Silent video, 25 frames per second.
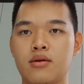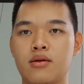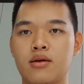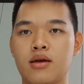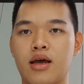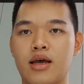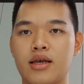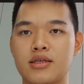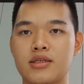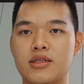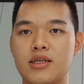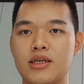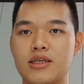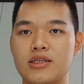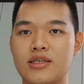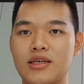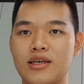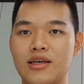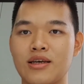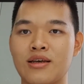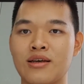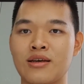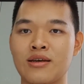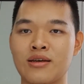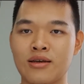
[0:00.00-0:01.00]
As they
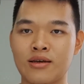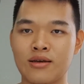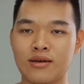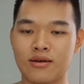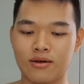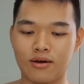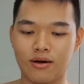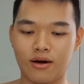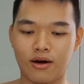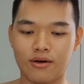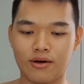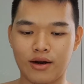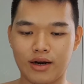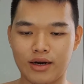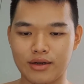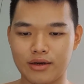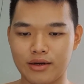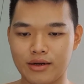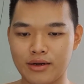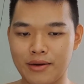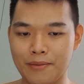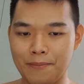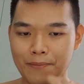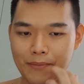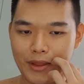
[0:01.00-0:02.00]
say, or
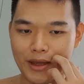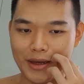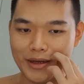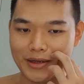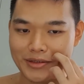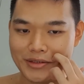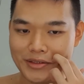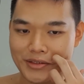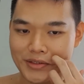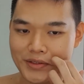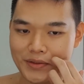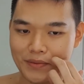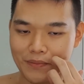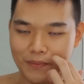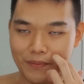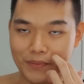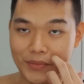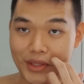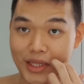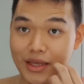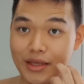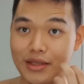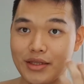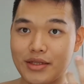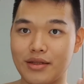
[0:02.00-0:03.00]
rather, as
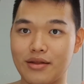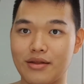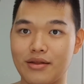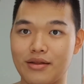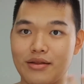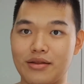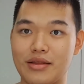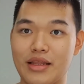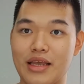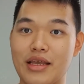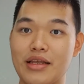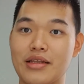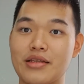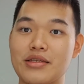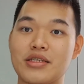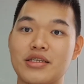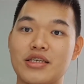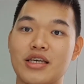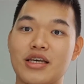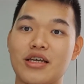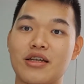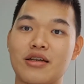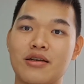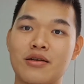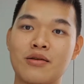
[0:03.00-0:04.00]
Nate, Nate
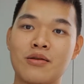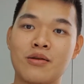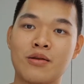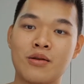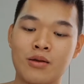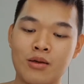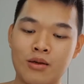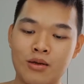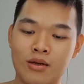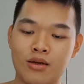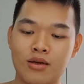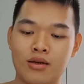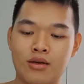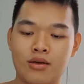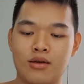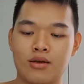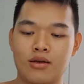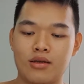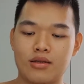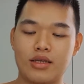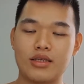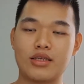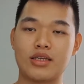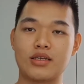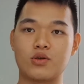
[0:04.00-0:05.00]
said,
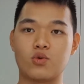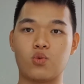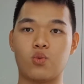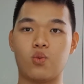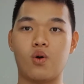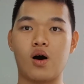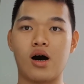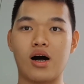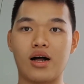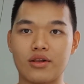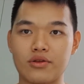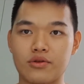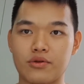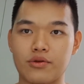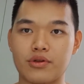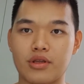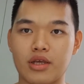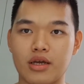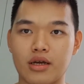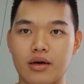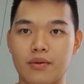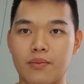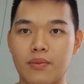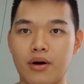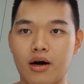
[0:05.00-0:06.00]
this is wild to
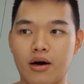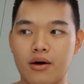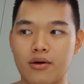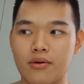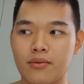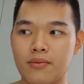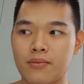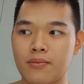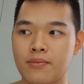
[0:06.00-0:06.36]
think about.